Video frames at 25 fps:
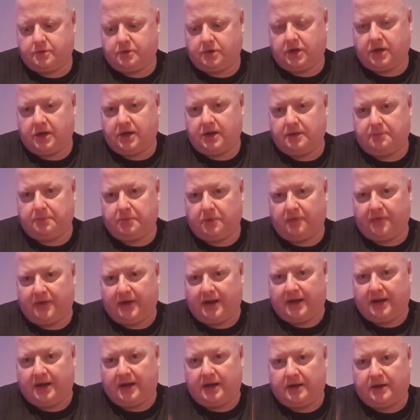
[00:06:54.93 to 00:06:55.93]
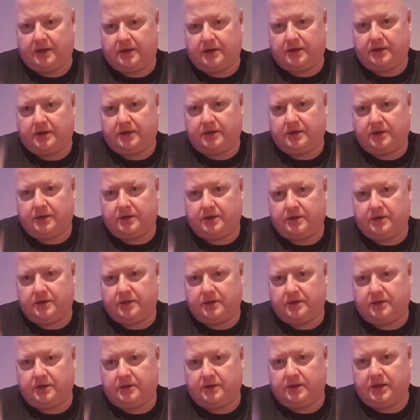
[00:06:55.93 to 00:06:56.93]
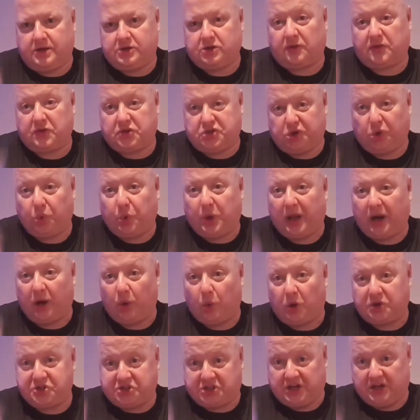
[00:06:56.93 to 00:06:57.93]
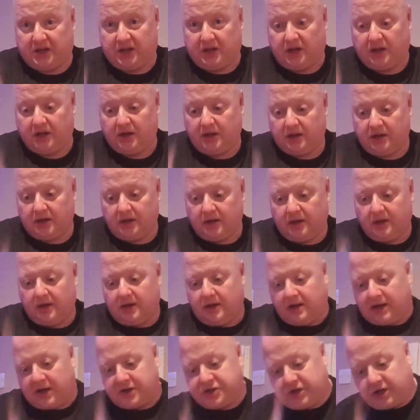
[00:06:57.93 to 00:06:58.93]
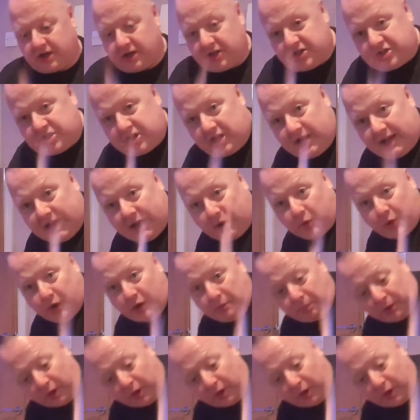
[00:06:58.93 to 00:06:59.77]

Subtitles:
Okay, but that is over 2 kilowatts of heat. As you can see now, I'm going to